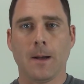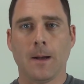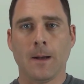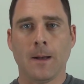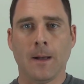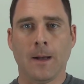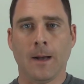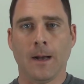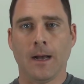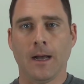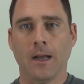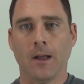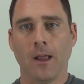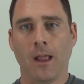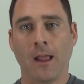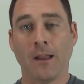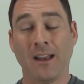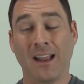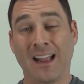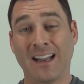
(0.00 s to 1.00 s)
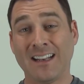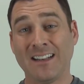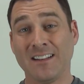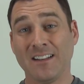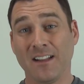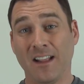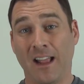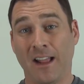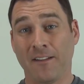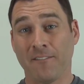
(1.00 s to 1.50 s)

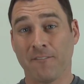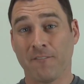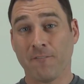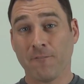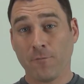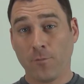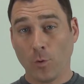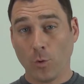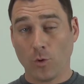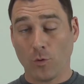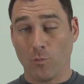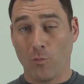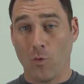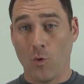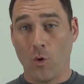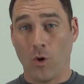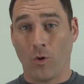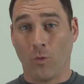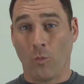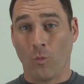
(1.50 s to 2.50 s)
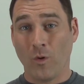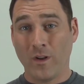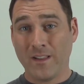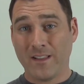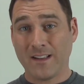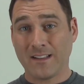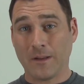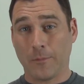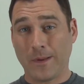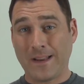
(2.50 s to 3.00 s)
And furthermore, one
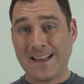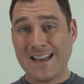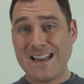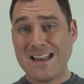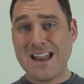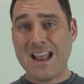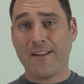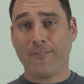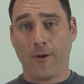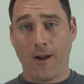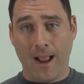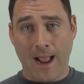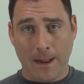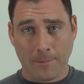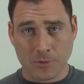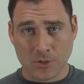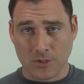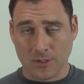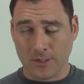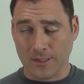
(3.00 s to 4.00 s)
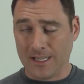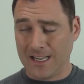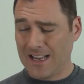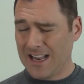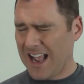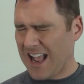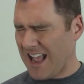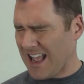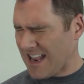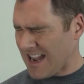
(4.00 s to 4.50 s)
thing that we absolutely
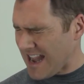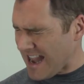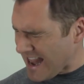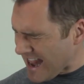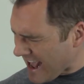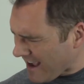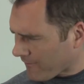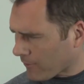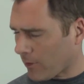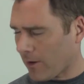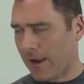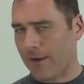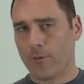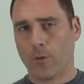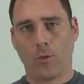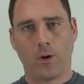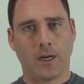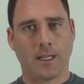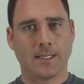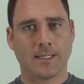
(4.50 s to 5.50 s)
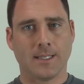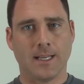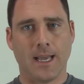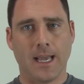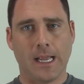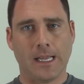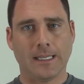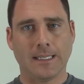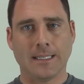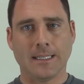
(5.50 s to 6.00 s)
never ever want to
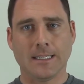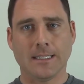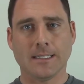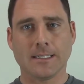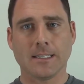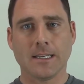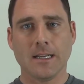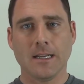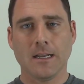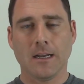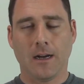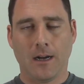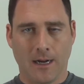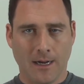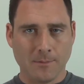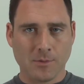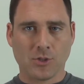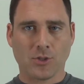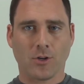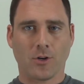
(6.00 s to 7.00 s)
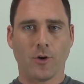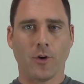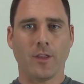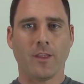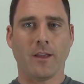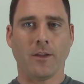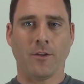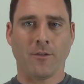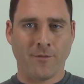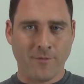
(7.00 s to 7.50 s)
say is, I'm sorry
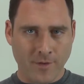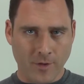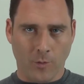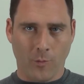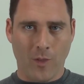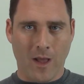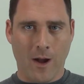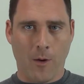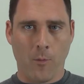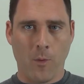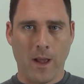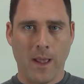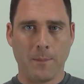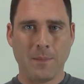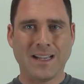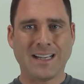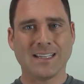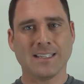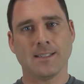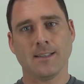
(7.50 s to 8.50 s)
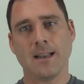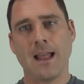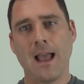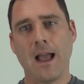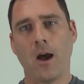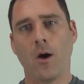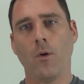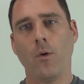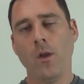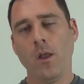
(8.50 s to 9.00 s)
that you feel that way, because
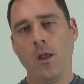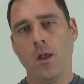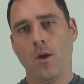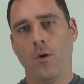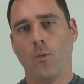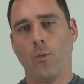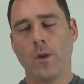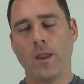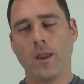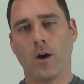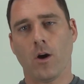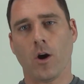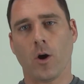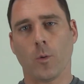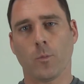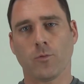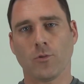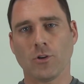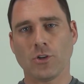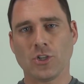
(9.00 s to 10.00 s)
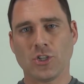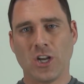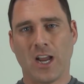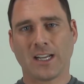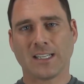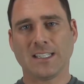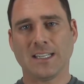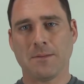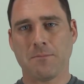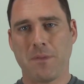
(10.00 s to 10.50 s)
now we are
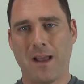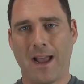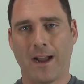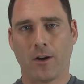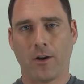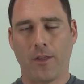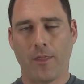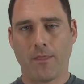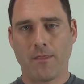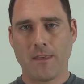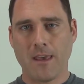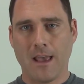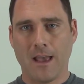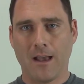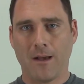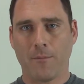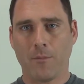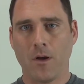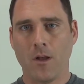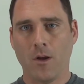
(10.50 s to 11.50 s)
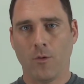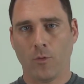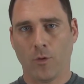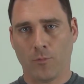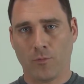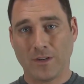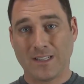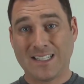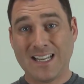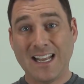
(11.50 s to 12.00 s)
projecting back on them. We're
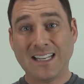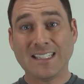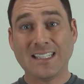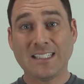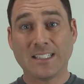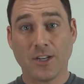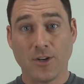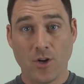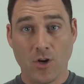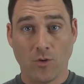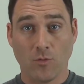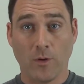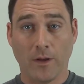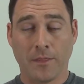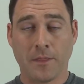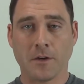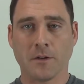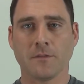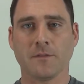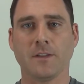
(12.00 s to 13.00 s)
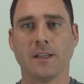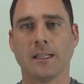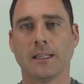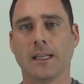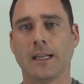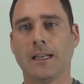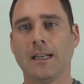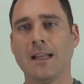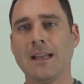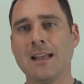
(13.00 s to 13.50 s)
pretending to know what they're
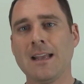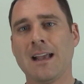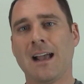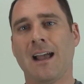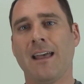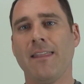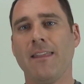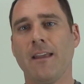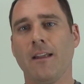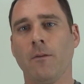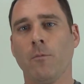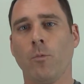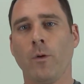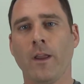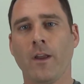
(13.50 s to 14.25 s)
feeling, and then we